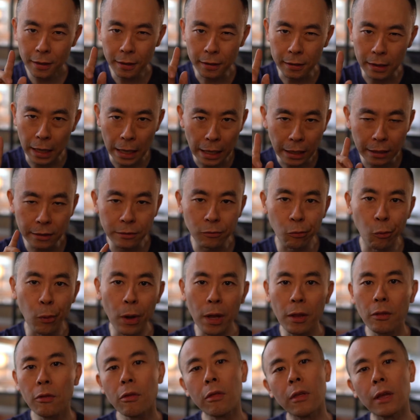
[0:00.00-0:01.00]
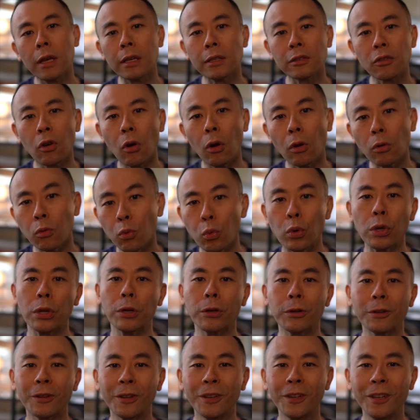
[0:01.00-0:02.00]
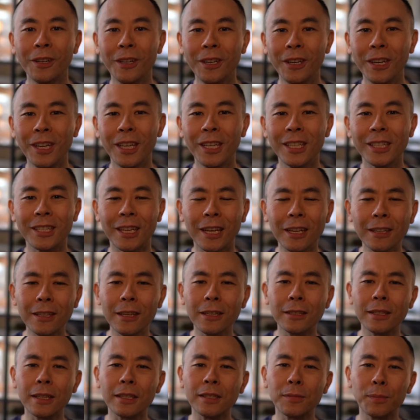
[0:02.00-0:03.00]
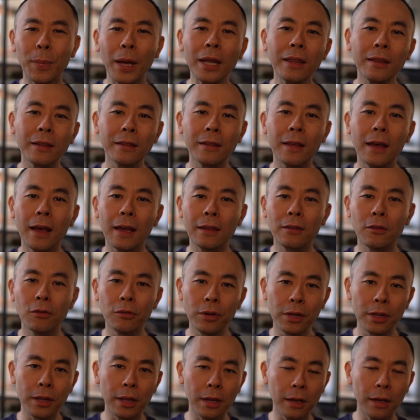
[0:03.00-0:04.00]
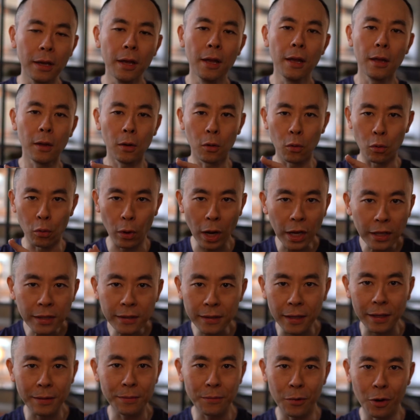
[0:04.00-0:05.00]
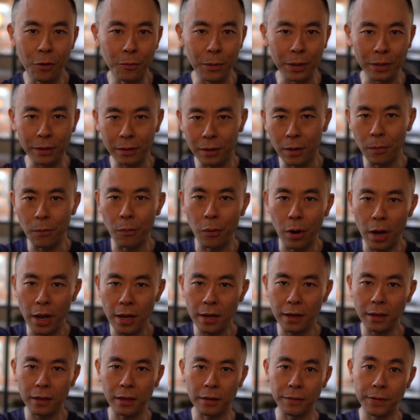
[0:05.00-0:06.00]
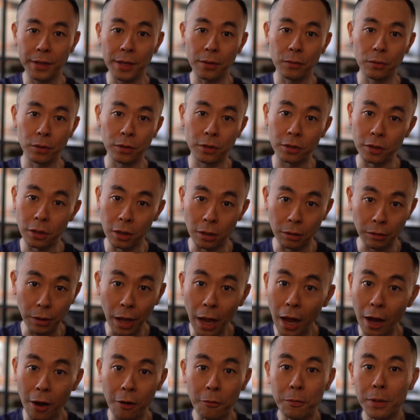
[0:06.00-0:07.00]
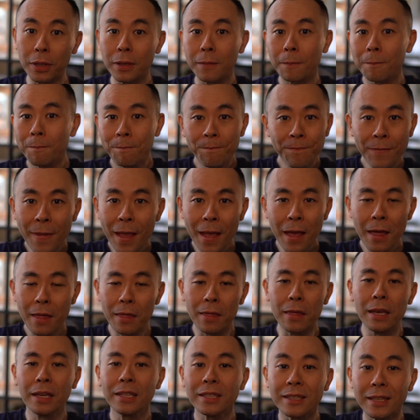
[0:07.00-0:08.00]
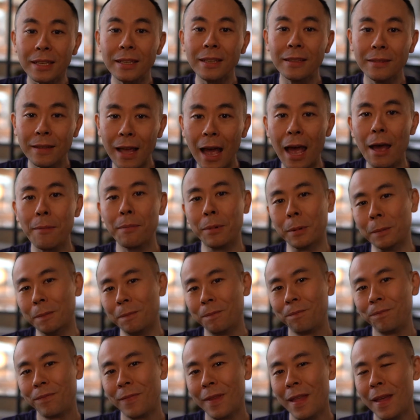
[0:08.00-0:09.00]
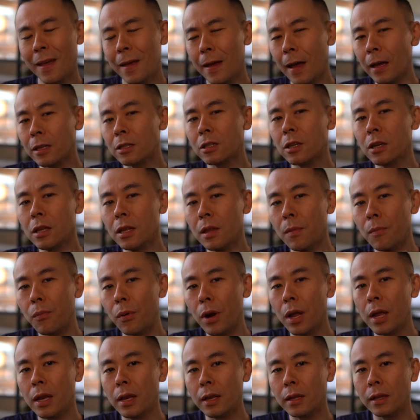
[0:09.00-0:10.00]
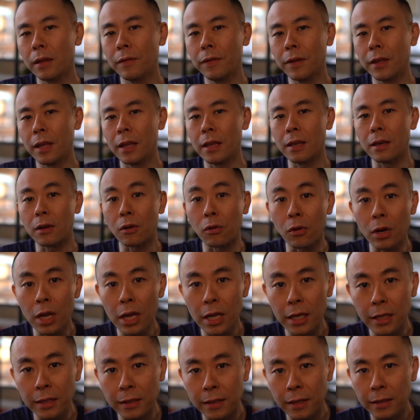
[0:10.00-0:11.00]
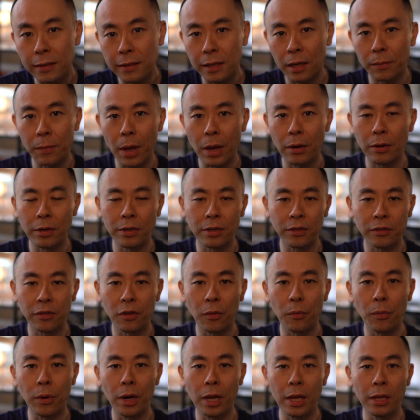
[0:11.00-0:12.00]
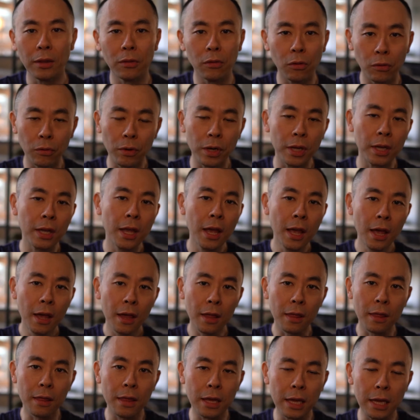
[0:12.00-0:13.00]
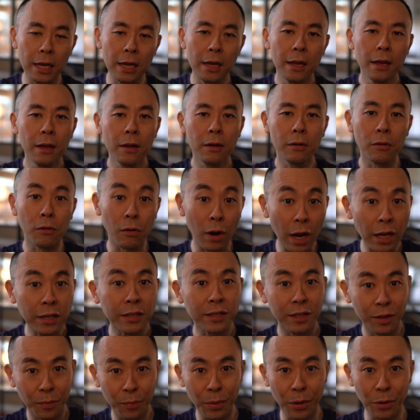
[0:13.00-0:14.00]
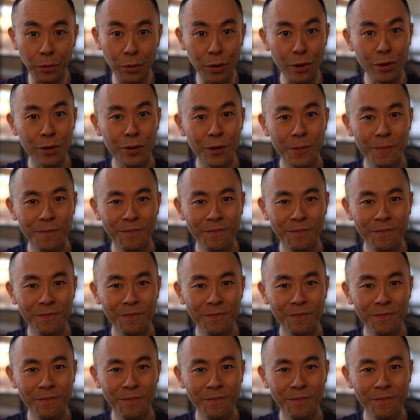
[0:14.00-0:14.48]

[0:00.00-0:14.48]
That is when things got weird. Scientists expected that during the resting moment, the brain activity would slow down, but this didn't happen. Actually, the brain activity increased in some areas of the brain during the rest period.